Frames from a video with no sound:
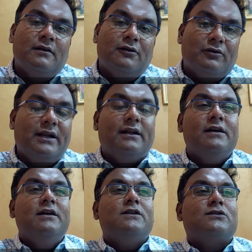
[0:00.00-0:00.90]
All right.
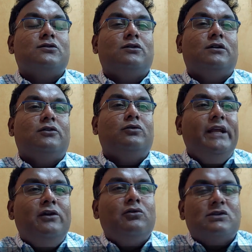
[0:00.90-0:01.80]
So you
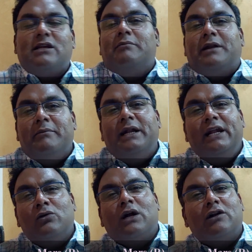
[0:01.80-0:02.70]
need to do some remedy
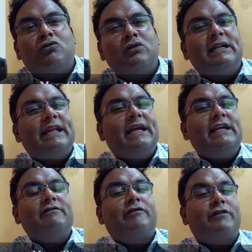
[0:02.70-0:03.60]
to control the
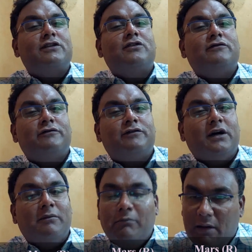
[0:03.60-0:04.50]
negative effects of
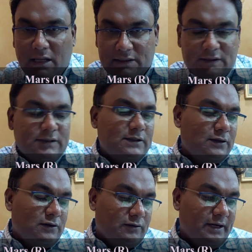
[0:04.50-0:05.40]
Mars.
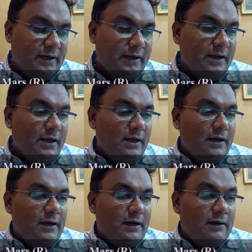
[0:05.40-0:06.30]
All right.
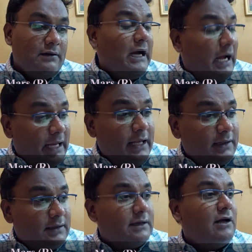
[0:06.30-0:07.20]
Again,
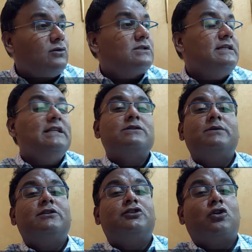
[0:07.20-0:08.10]
third house deals
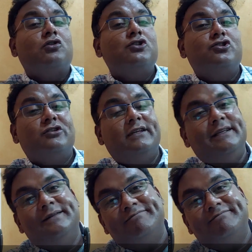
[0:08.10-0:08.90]
with short journey.